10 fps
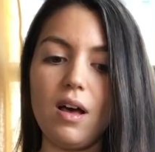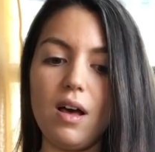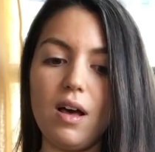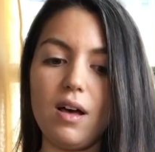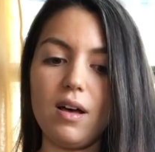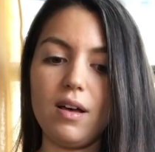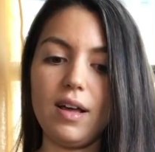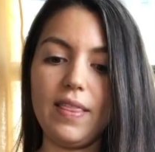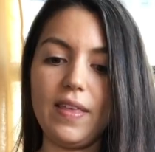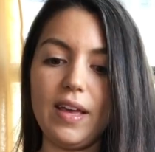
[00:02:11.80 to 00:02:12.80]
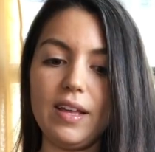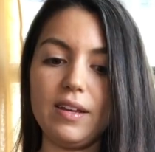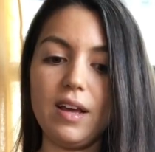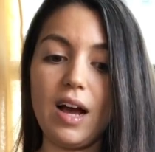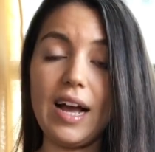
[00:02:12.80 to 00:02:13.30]
And
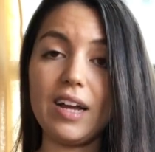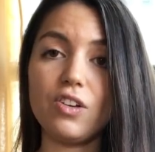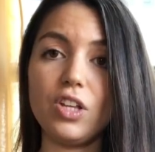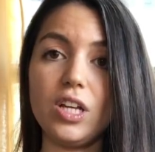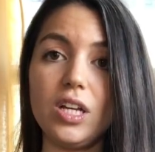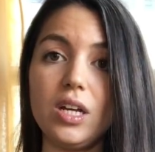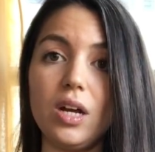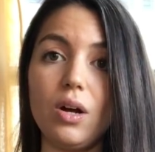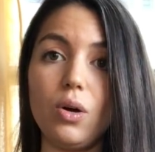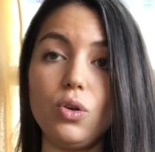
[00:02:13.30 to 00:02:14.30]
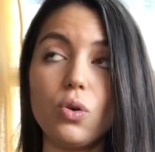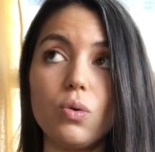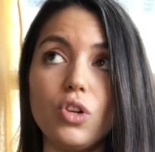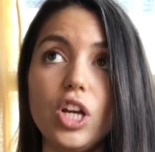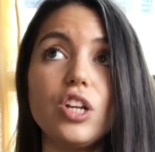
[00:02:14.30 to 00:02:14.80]
then I actually
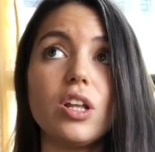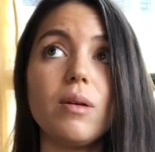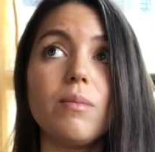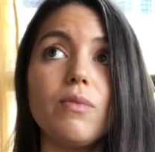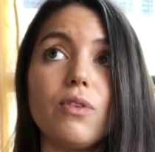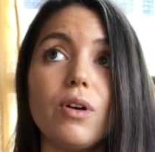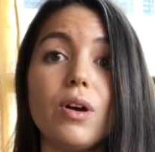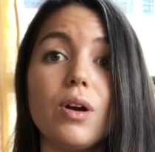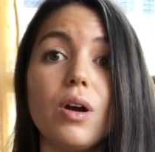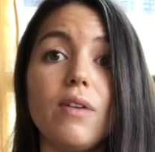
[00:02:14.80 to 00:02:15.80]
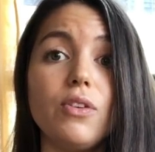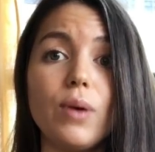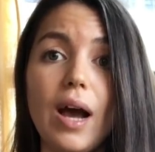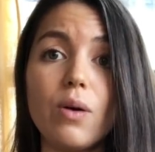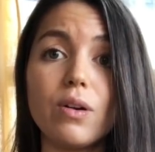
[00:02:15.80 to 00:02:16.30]
don't change them for a few
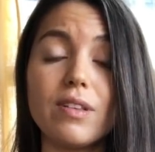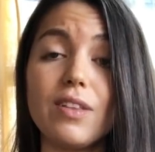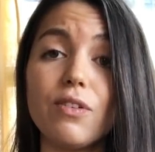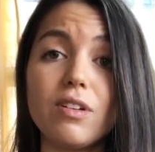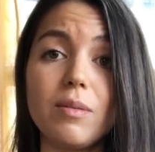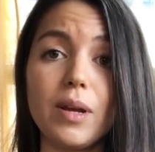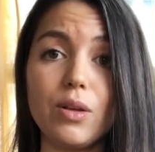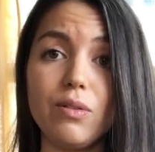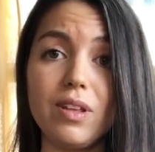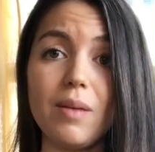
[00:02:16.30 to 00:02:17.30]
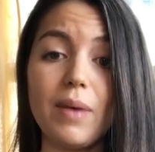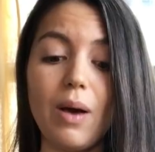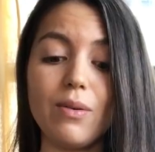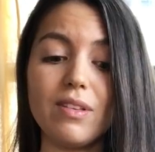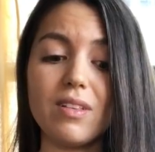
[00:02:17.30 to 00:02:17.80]
hours. And the first time I used them,
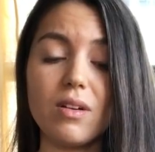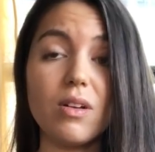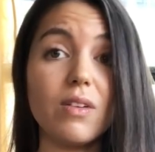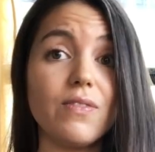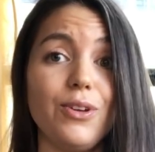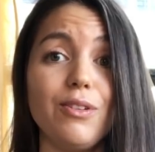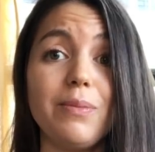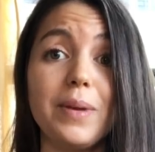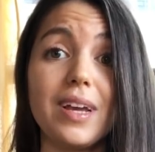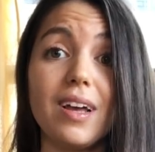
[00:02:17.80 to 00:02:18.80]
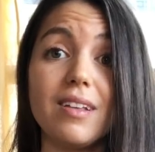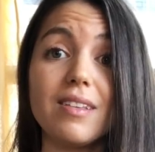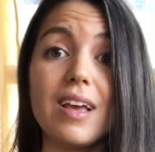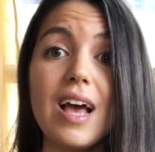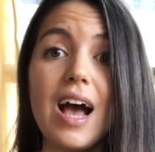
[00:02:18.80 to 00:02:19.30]
I was a little confused because
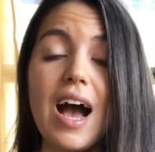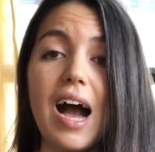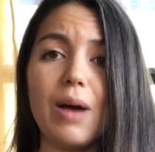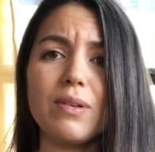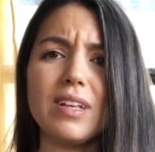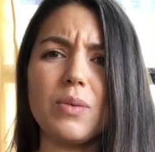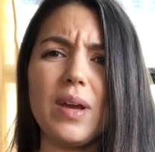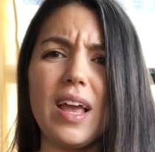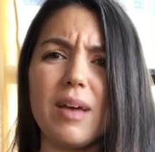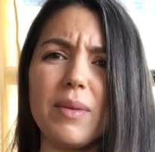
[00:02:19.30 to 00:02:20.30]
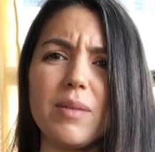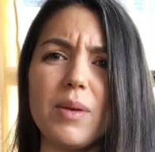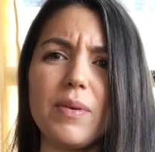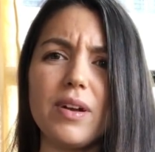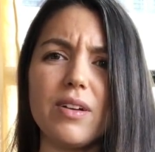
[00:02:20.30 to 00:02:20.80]
I was like, wait, am I on my
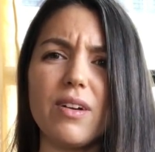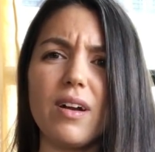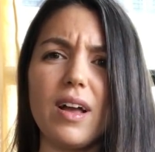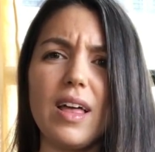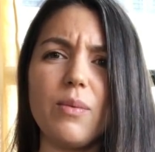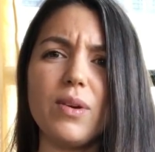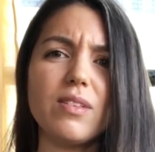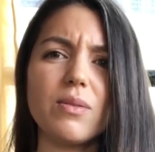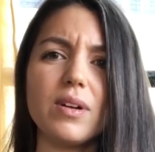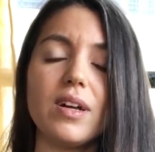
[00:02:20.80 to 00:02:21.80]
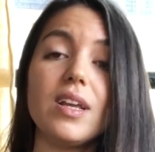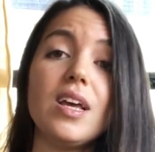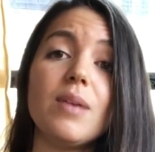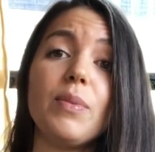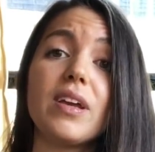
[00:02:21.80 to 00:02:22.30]
period or what is going on?
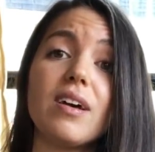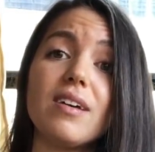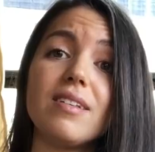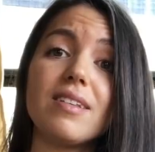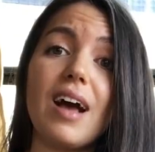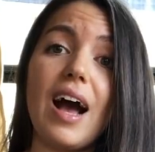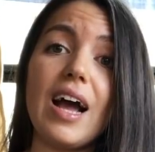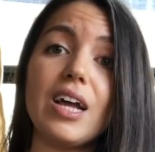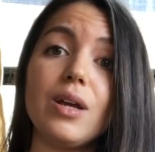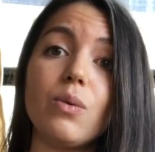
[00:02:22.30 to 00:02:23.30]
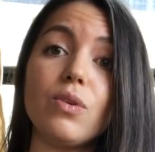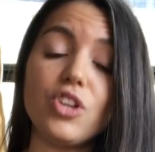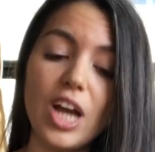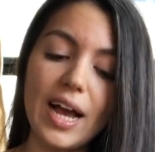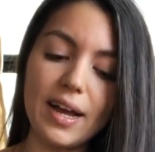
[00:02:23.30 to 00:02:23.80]
Because I would
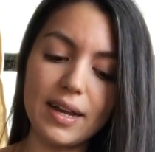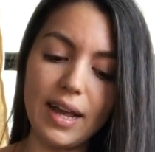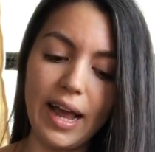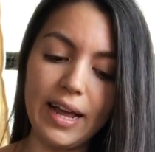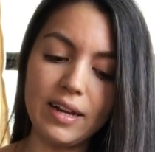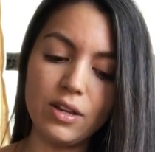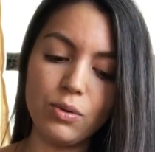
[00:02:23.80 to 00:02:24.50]
check and